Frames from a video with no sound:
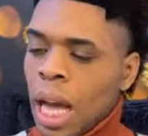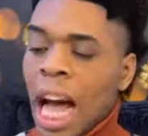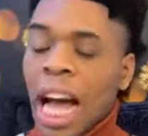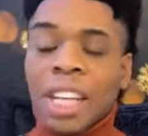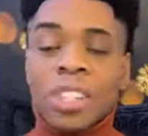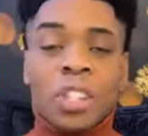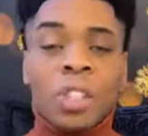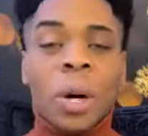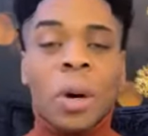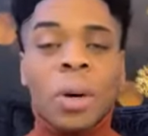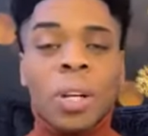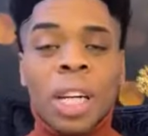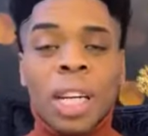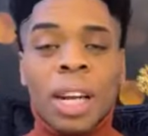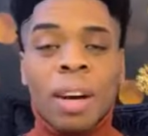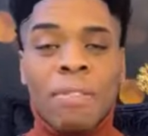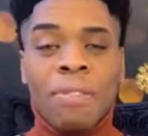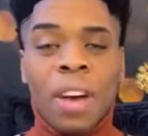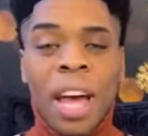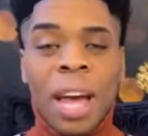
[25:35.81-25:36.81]
I sold
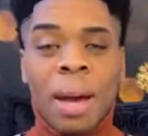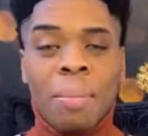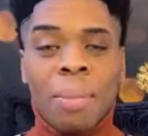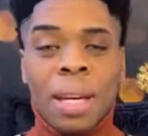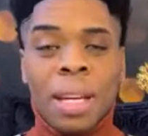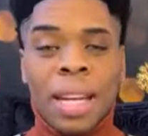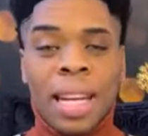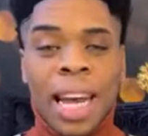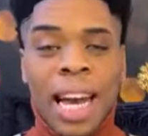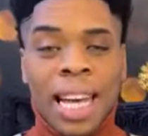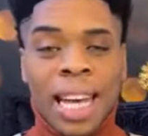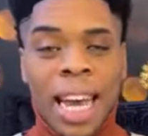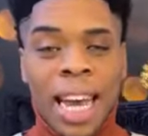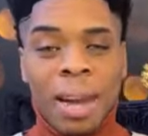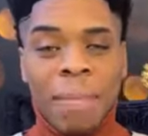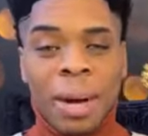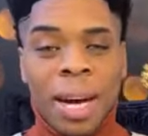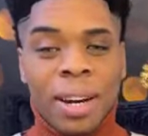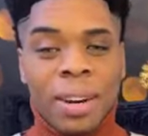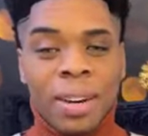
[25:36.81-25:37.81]
in a famine and I
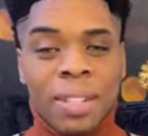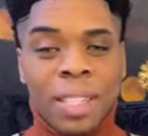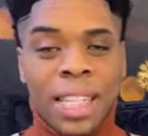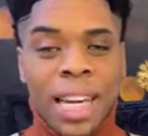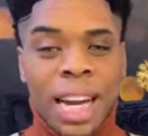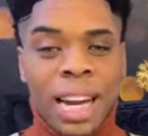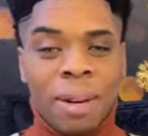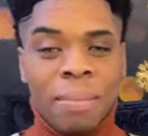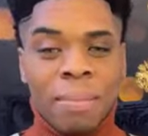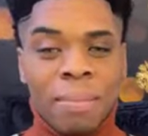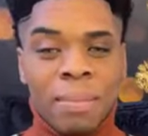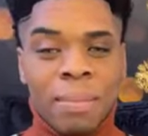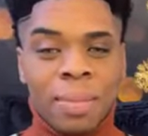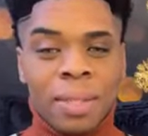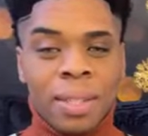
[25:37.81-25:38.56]
came out on top.